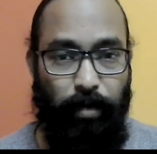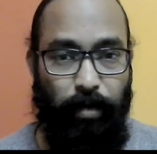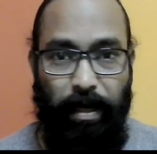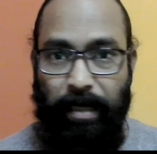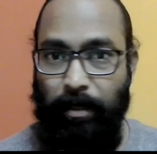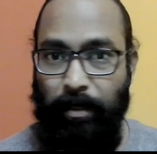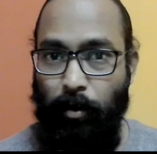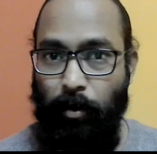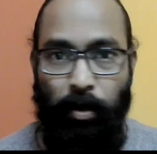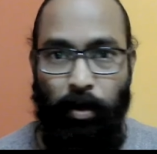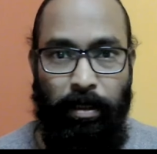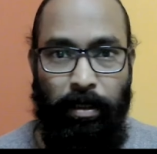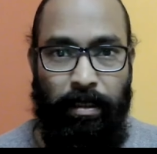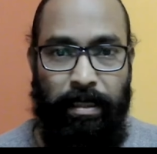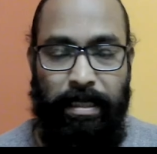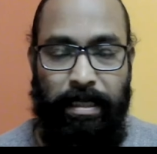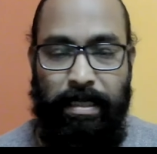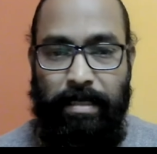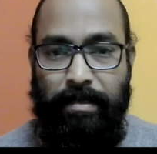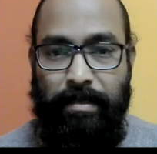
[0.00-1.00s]
And all
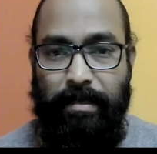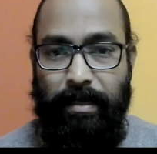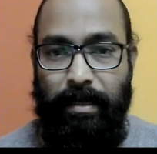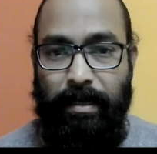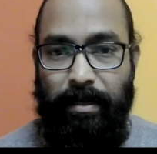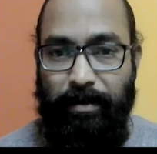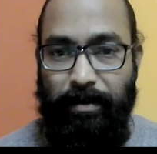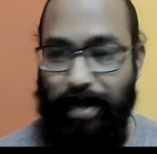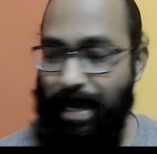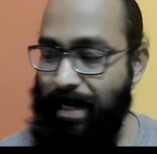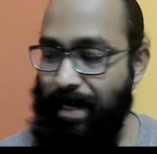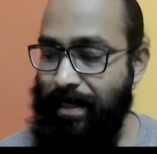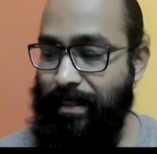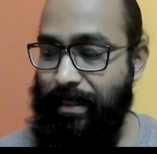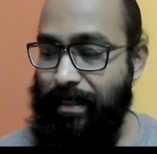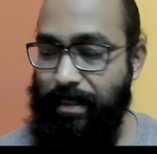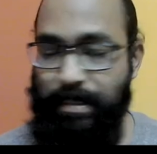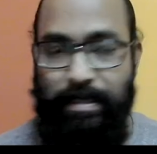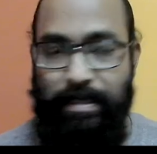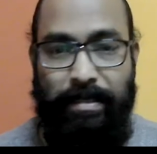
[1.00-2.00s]
these
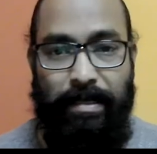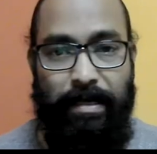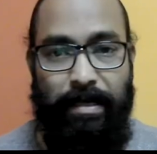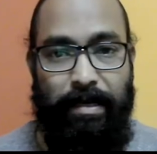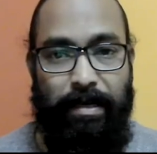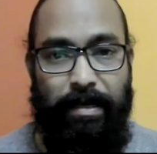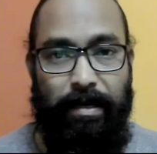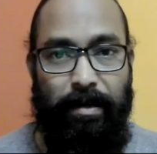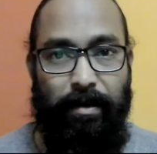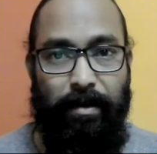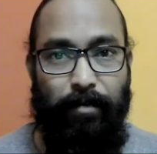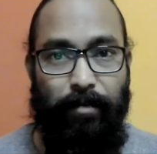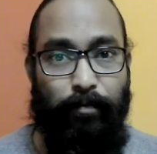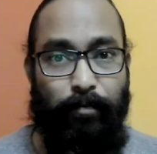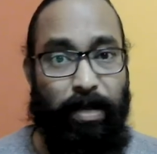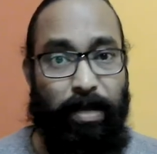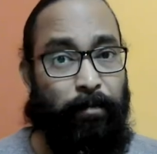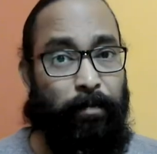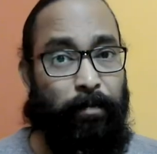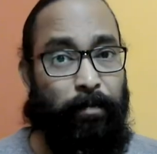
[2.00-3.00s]
realities
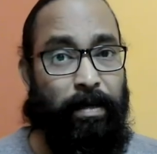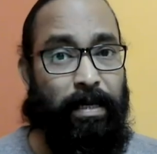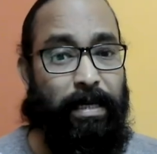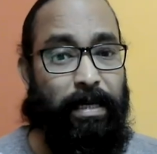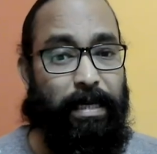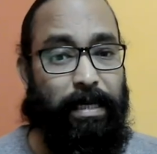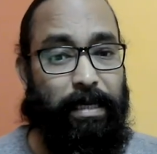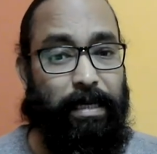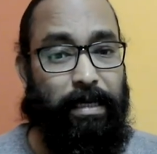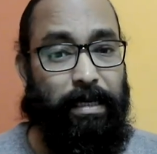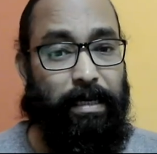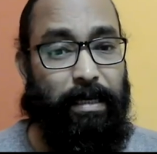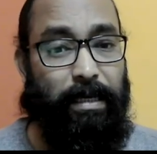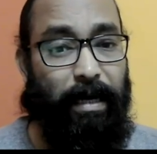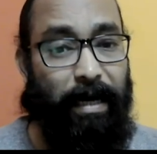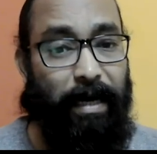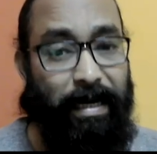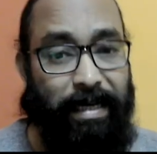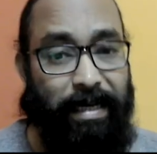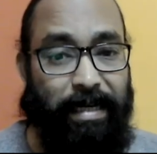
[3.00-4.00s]
may be
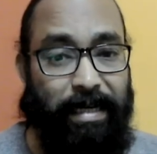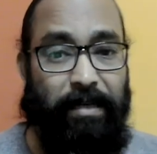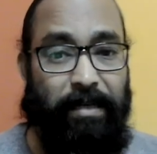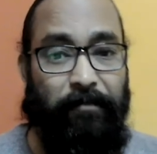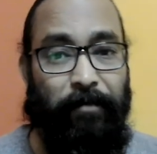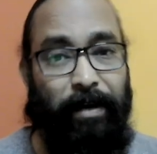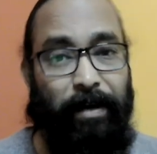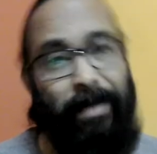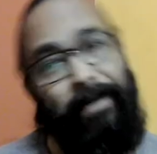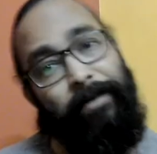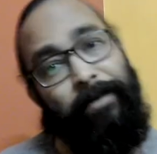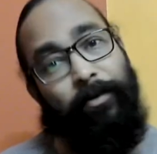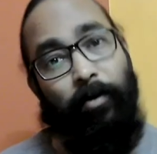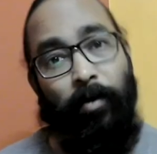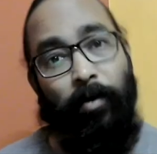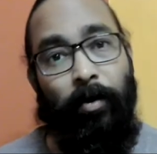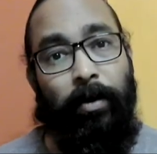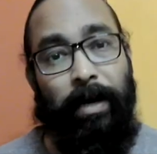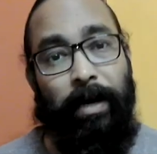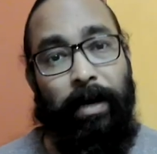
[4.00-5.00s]
identified
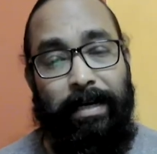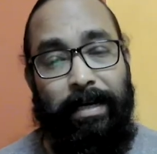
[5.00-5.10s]
or